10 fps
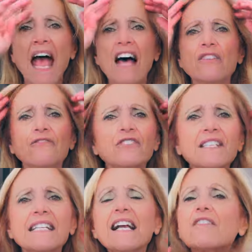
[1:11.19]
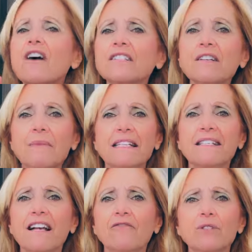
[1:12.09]
And the first thing I thought to
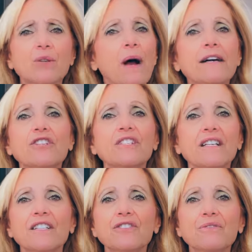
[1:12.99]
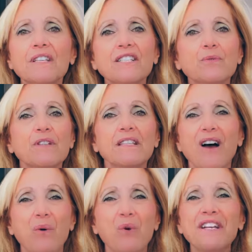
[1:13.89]
myself was, wow, she's going to do this with
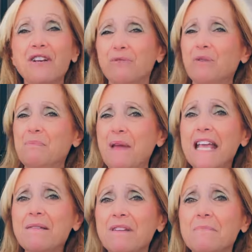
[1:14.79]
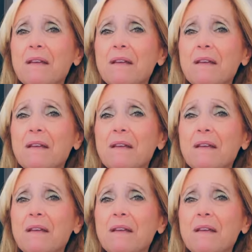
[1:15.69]
a one-year-old baby.